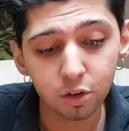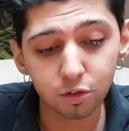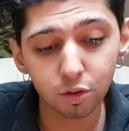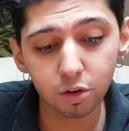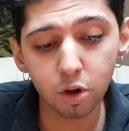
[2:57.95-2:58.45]

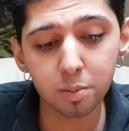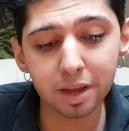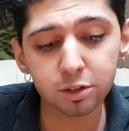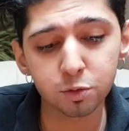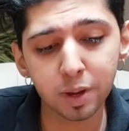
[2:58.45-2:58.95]
So you know,
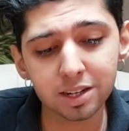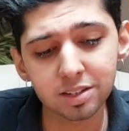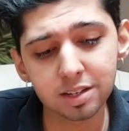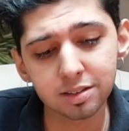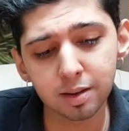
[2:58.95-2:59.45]
I'm
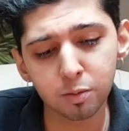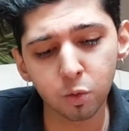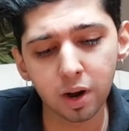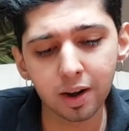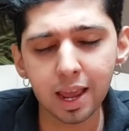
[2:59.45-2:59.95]
expecting
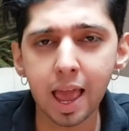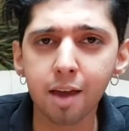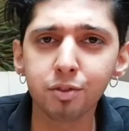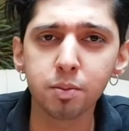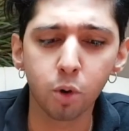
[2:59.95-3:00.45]
some very
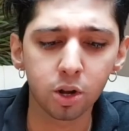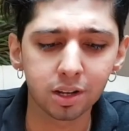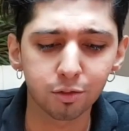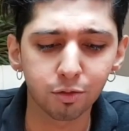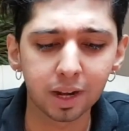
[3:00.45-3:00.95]
heavy
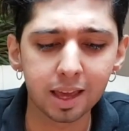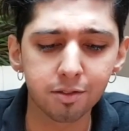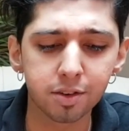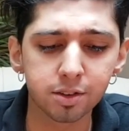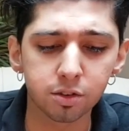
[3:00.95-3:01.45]
bodied
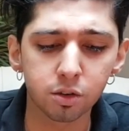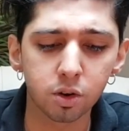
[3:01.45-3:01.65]
flavors, you